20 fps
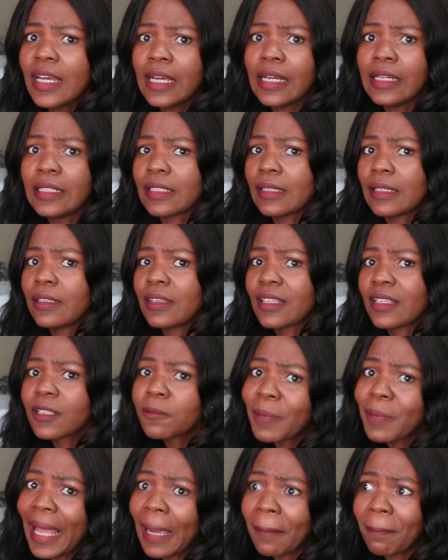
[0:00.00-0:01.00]
Is it
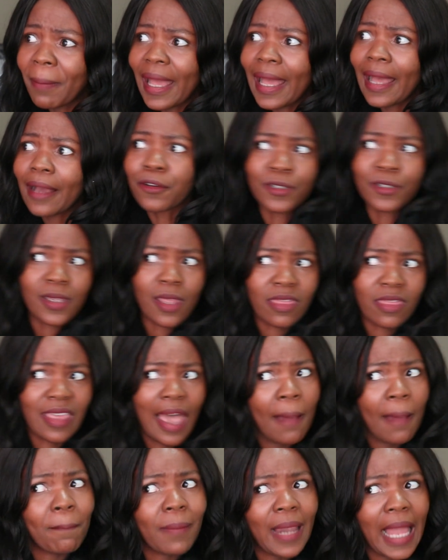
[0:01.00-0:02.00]
this black bag or is it
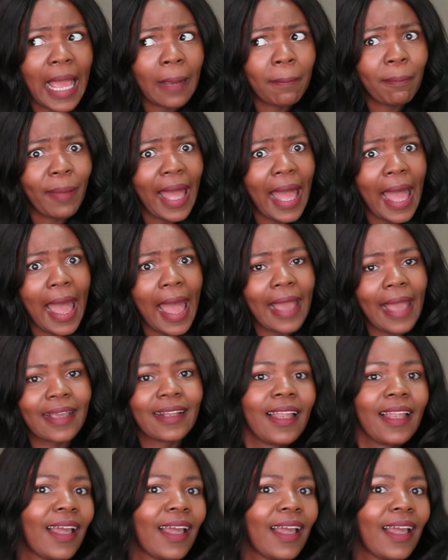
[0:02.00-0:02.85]
that black bag?